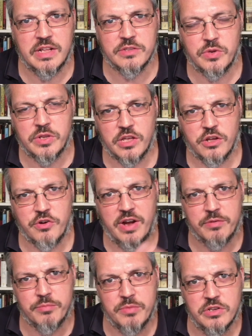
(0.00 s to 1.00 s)
when I can
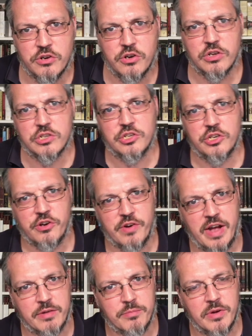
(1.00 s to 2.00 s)
craft my introduction and
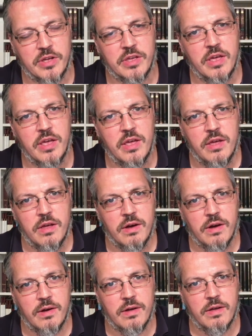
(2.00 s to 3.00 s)
craft my
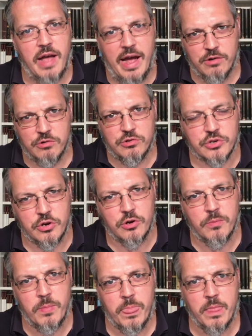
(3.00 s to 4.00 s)
outro
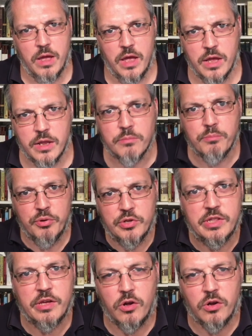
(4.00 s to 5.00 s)
and put
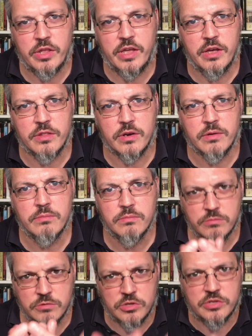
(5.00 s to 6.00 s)
that all together,
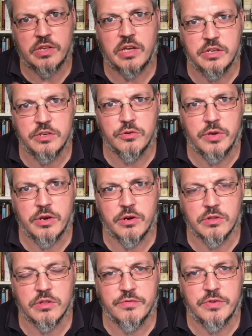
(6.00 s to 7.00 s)
just like I do here
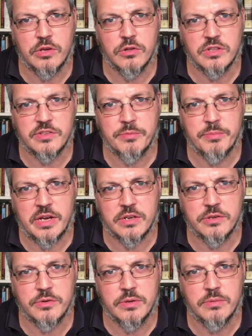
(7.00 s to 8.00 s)
in the video. Let's get back to it.